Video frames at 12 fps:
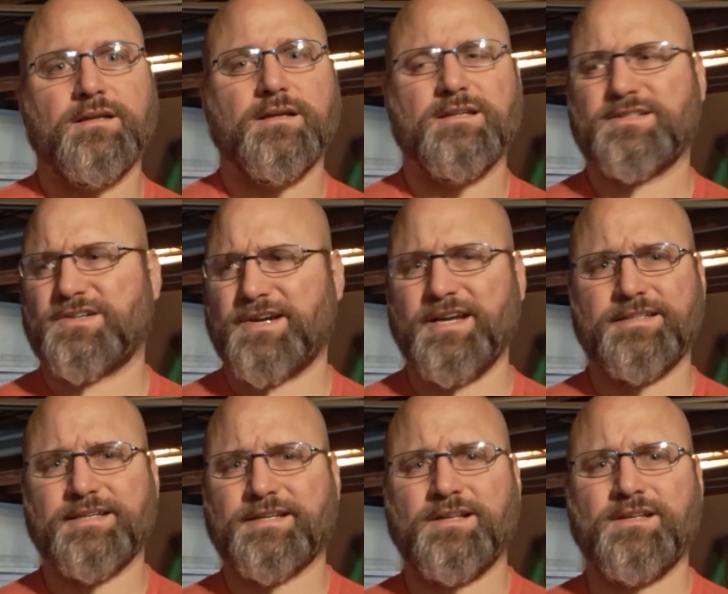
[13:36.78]
It's great.
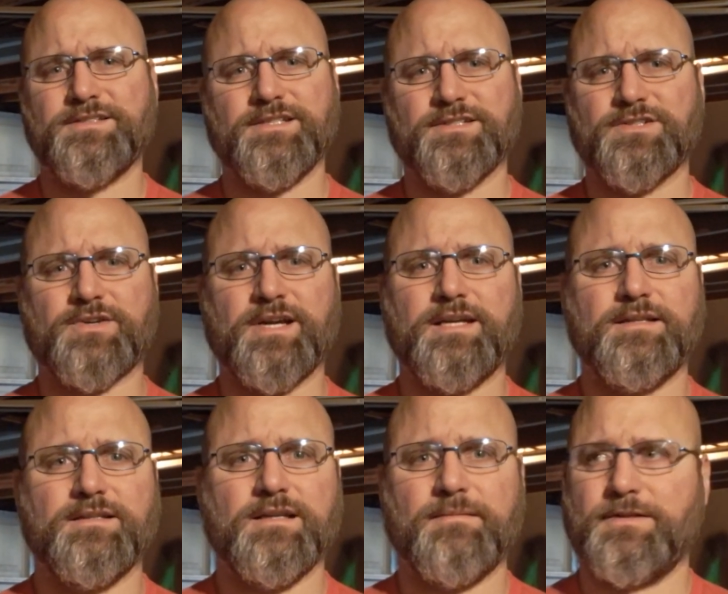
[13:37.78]
Technology is great.
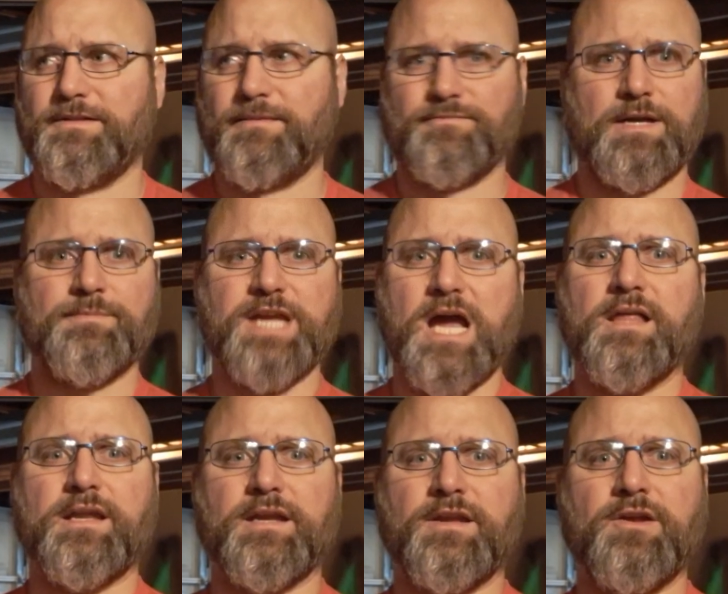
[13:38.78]
I'm
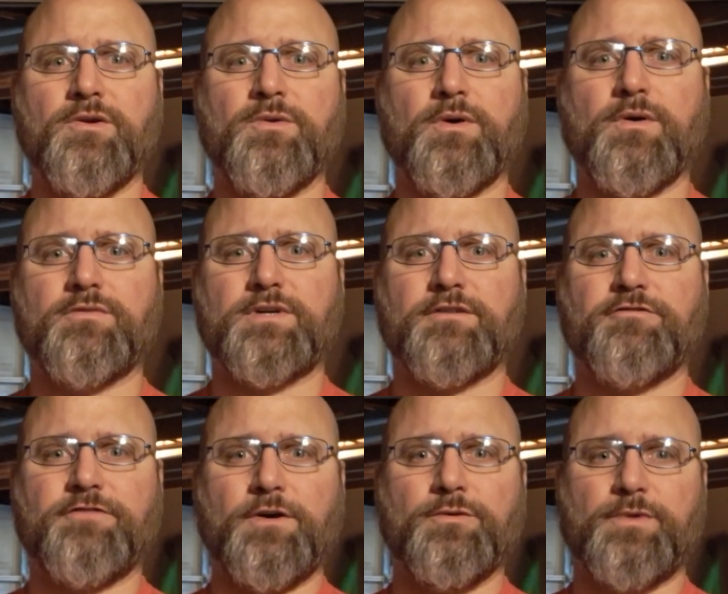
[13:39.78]
yelling at you over a
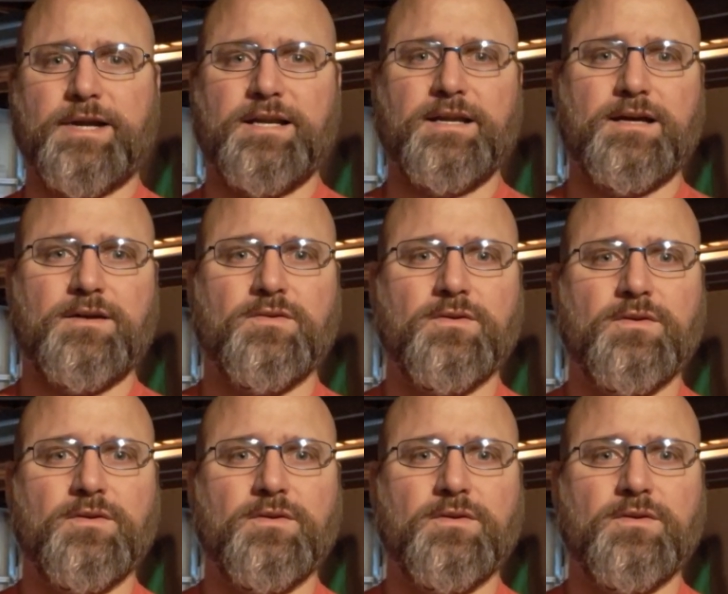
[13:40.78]
phone right now.